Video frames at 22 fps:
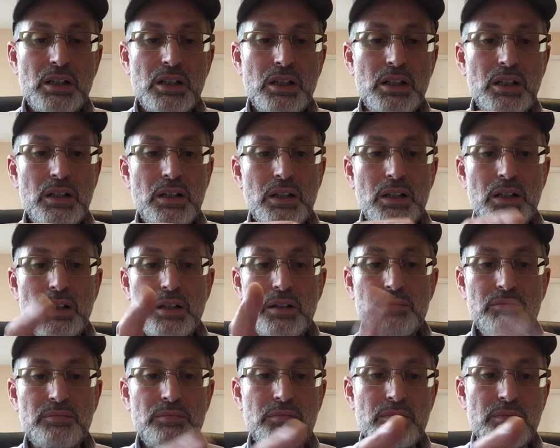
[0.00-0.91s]

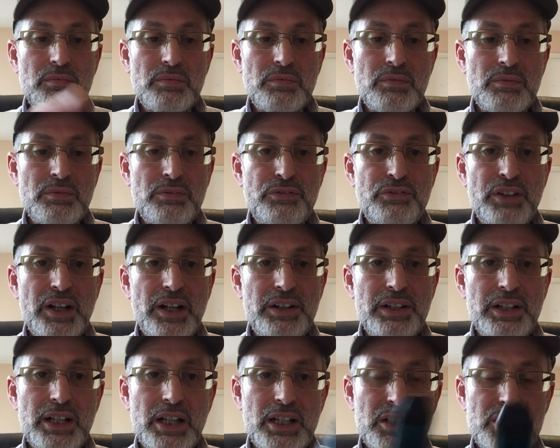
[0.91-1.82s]

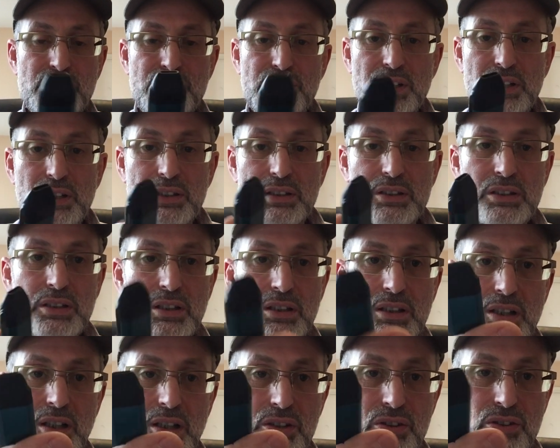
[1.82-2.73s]
Very nice feel to
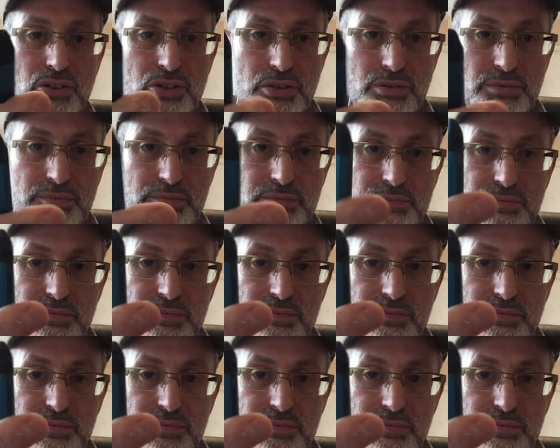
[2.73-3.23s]
the touch,